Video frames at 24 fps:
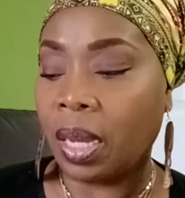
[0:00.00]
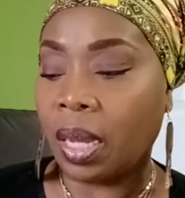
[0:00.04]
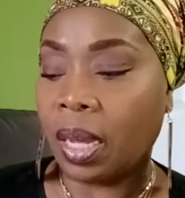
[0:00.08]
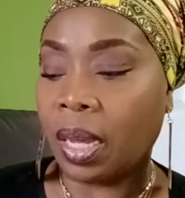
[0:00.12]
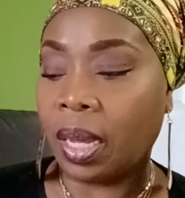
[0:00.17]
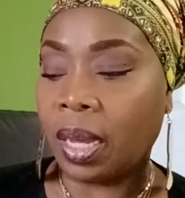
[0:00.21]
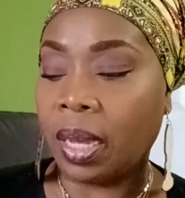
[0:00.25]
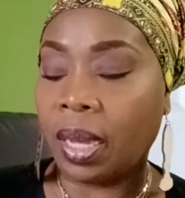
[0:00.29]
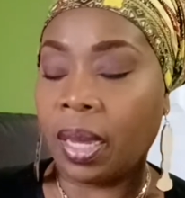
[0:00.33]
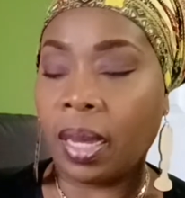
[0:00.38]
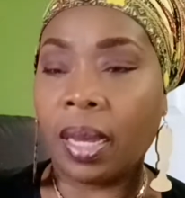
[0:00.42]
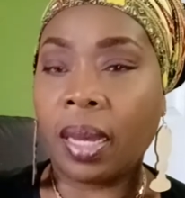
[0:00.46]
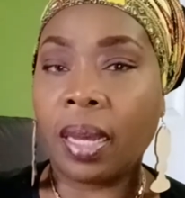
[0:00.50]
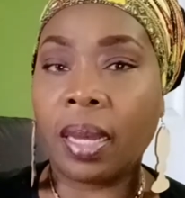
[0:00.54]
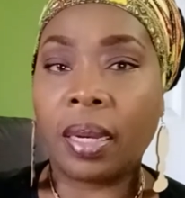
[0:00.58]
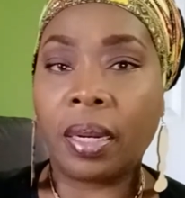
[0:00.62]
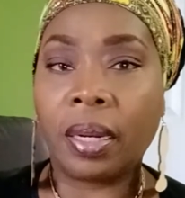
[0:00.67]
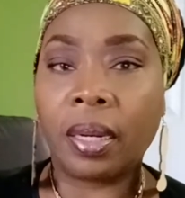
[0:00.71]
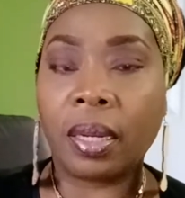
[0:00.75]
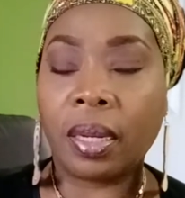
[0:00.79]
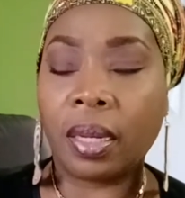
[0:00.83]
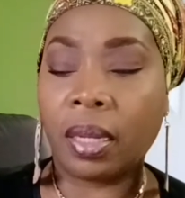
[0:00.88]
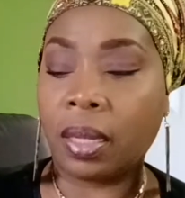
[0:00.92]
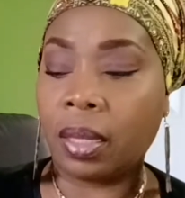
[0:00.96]
I had
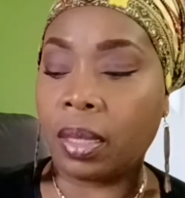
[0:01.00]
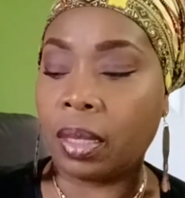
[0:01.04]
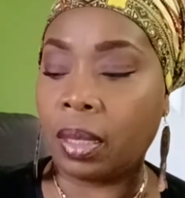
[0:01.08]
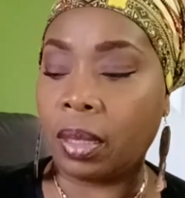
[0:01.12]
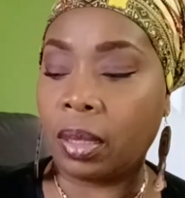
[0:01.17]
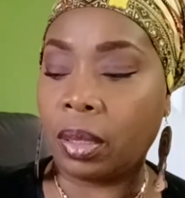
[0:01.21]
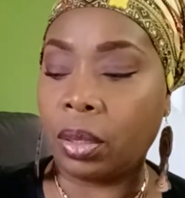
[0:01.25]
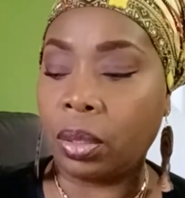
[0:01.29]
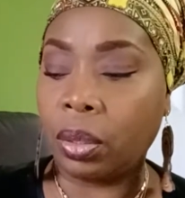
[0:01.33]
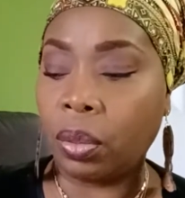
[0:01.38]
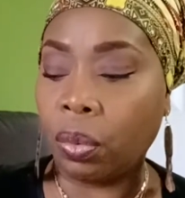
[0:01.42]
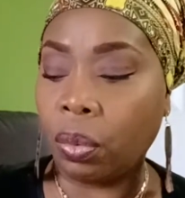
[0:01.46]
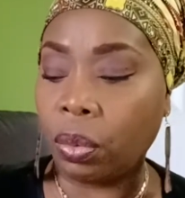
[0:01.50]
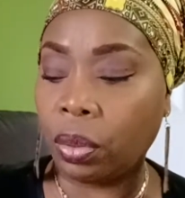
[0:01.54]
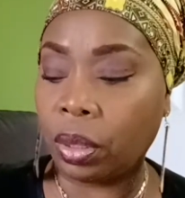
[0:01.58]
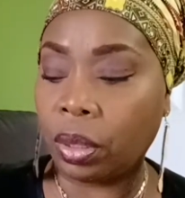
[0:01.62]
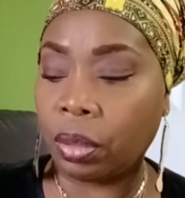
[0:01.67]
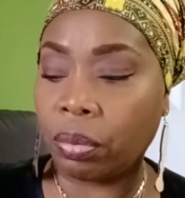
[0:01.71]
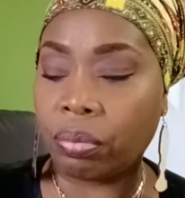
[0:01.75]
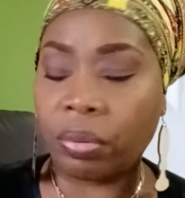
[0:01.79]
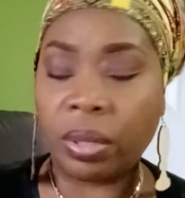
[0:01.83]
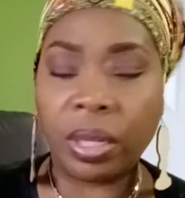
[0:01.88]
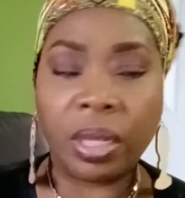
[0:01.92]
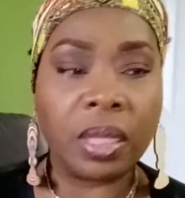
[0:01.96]
a note
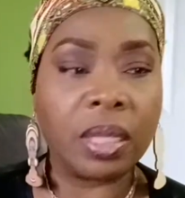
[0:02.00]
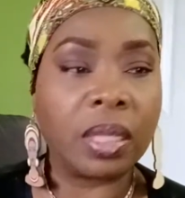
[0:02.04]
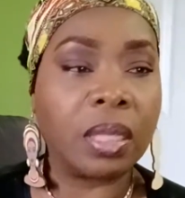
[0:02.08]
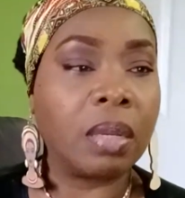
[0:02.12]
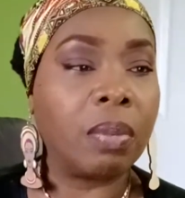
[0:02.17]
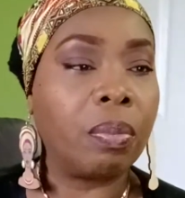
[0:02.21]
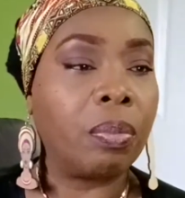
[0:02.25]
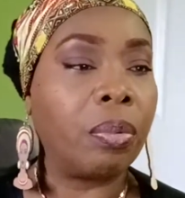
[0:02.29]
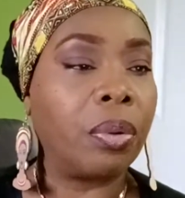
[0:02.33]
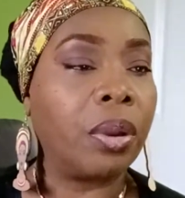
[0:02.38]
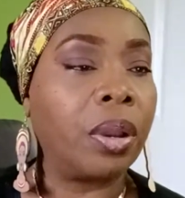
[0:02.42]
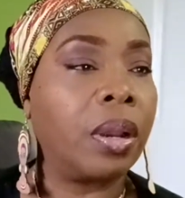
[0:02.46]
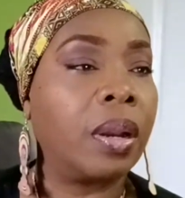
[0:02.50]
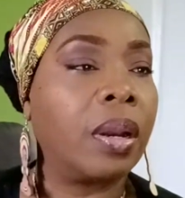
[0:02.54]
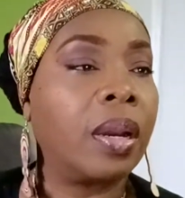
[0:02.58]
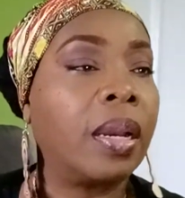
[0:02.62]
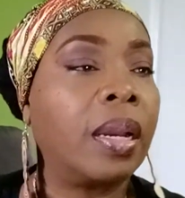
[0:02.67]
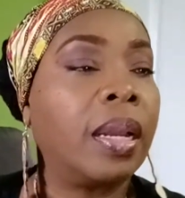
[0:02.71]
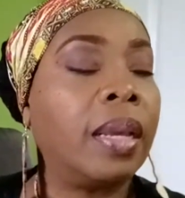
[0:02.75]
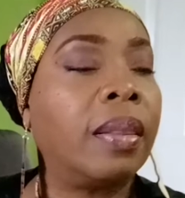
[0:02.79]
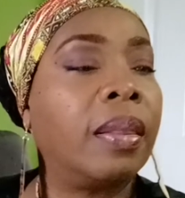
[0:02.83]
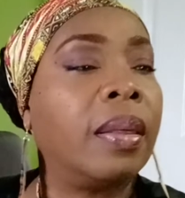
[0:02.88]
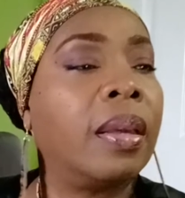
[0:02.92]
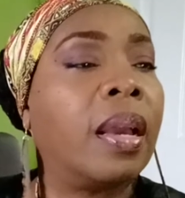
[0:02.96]
written somewhere, and
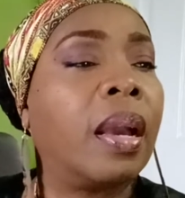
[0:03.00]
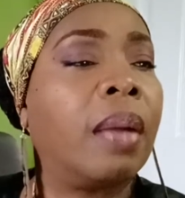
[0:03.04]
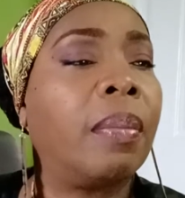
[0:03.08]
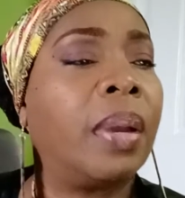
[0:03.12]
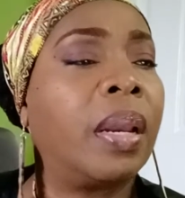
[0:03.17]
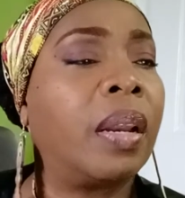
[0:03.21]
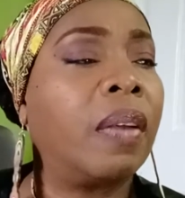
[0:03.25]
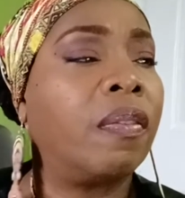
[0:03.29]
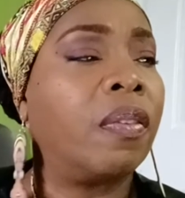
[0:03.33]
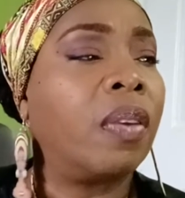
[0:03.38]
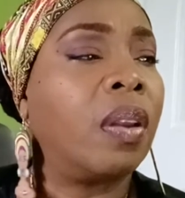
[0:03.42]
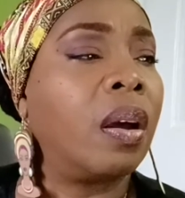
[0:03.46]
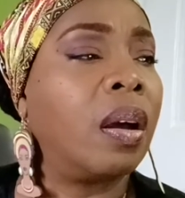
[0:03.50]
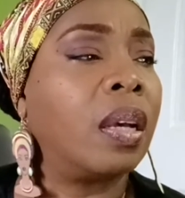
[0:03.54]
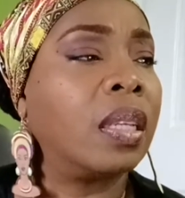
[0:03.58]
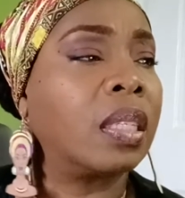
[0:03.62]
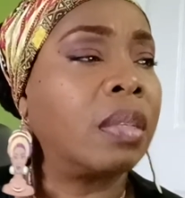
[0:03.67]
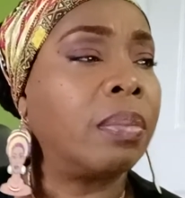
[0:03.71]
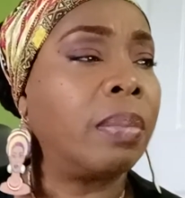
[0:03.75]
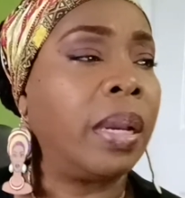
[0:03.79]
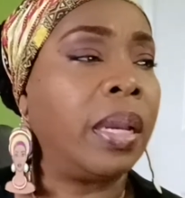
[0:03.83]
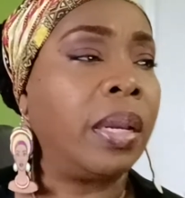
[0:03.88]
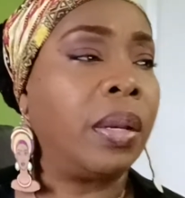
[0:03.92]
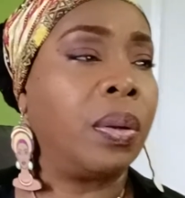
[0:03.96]
I think I might have lost
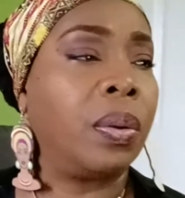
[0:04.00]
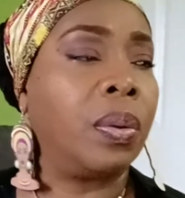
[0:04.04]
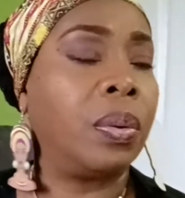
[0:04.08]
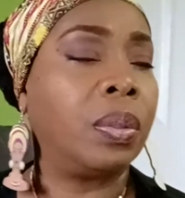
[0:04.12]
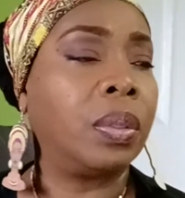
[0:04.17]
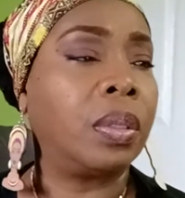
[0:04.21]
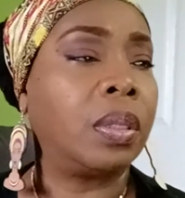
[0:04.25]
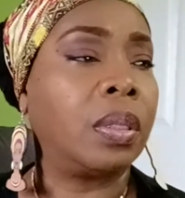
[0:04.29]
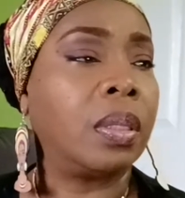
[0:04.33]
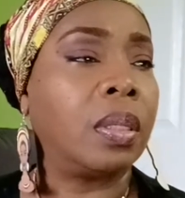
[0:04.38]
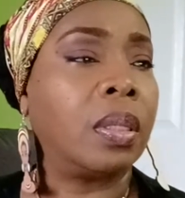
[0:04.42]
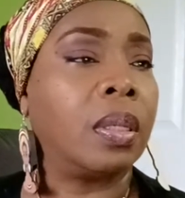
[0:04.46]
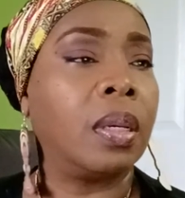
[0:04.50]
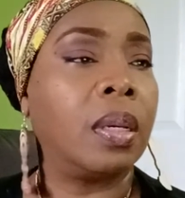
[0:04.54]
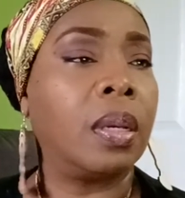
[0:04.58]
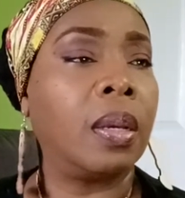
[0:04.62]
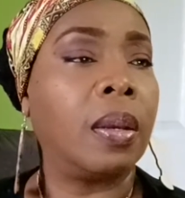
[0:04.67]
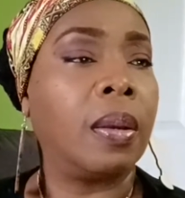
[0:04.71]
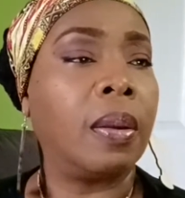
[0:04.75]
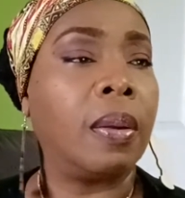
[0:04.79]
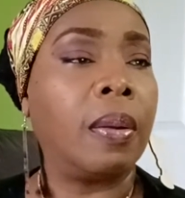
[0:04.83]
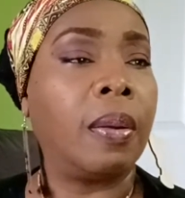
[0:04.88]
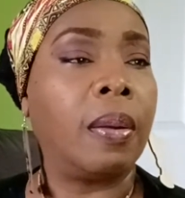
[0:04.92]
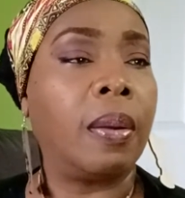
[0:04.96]
my note.
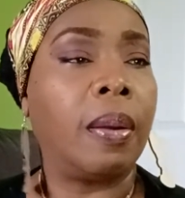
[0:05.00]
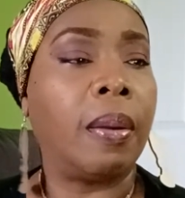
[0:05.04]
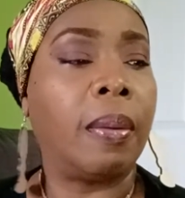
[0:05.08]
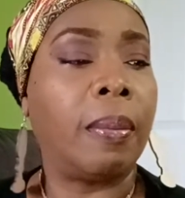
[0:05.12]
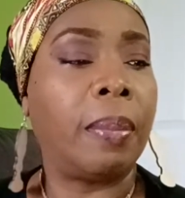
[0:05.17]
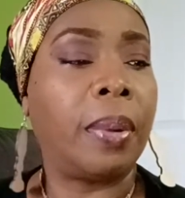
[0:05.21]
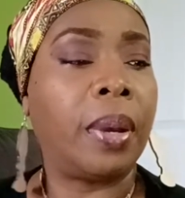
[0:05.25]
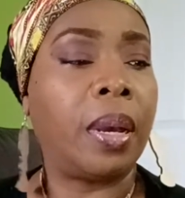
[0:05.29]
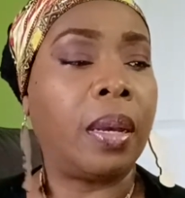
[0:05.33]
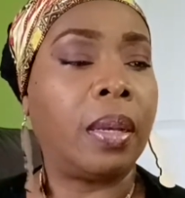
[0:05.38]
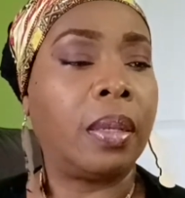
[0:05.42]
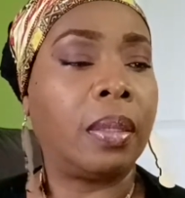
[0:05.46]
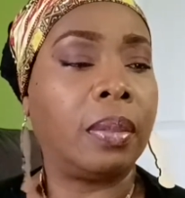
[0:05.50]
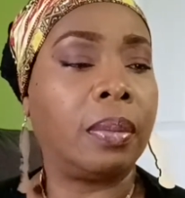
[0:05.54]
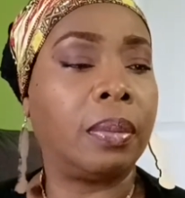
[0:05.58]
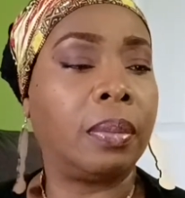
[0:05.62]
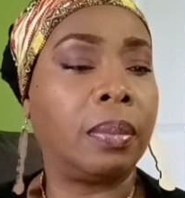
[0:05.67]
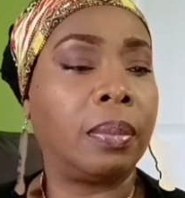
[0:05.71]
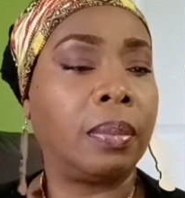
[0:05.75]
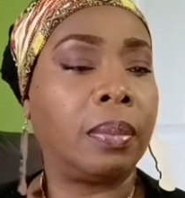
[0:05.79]
But